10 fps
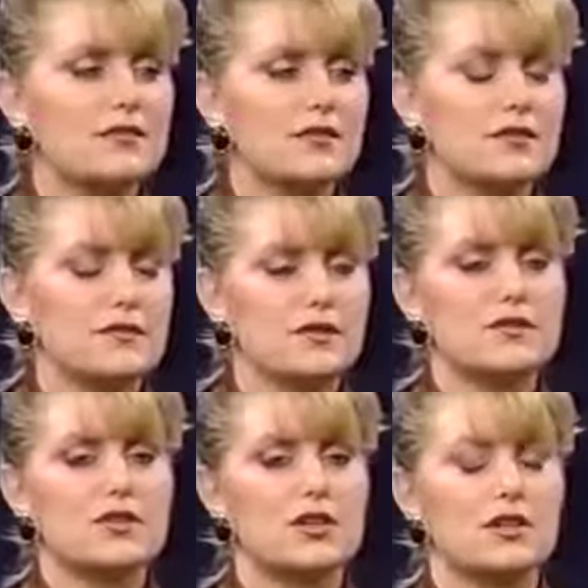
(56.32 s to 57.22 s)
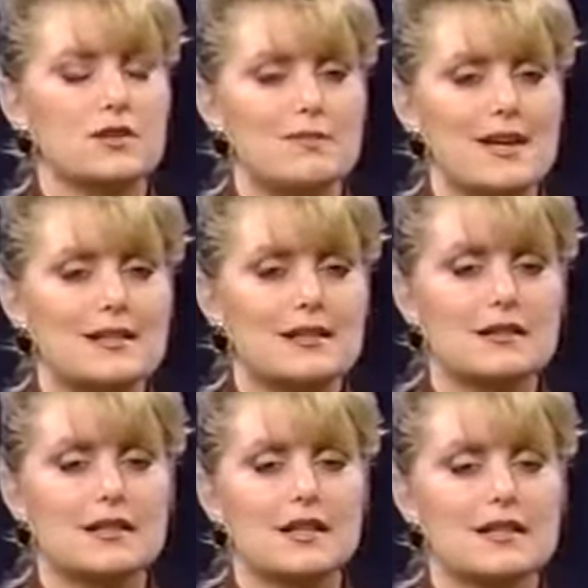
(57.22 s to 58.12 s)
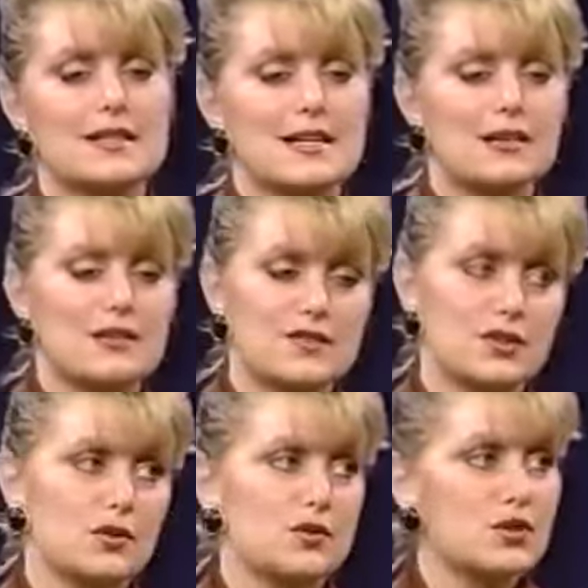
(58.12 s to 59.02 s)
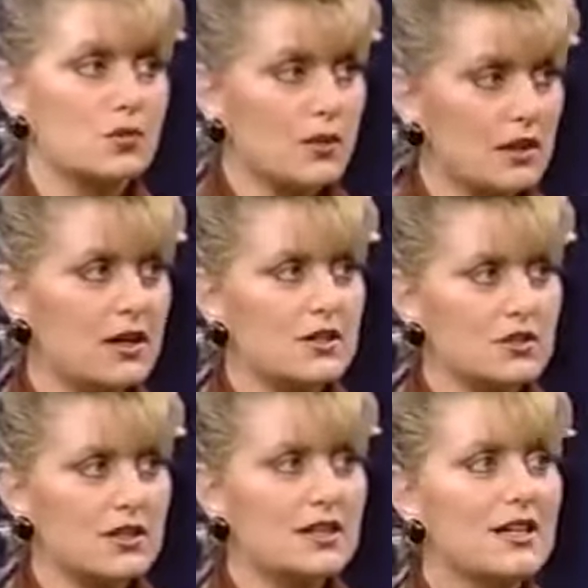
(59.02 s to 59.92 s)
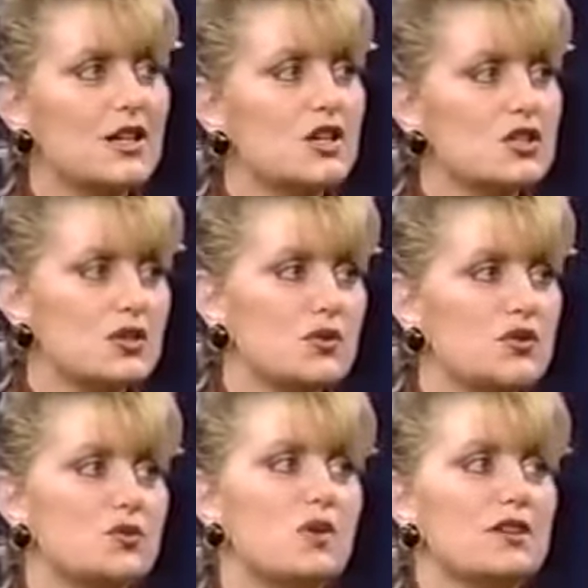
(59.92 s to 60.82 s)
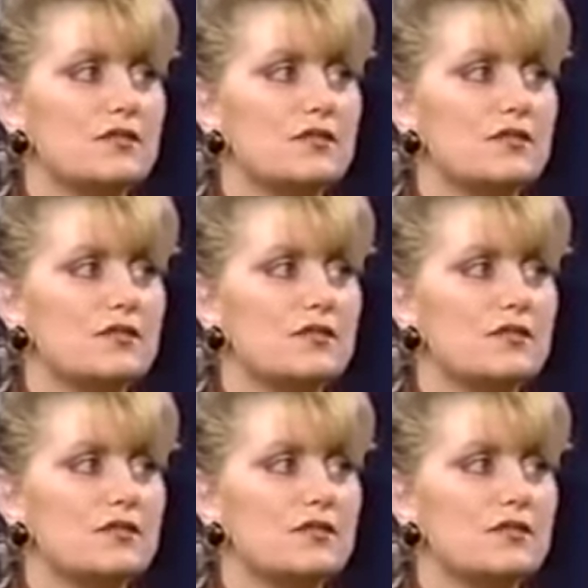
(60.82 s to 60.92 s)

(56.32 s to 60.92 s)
for foods, Kurt, and it basically, on a scale of 0 to 100, shows you what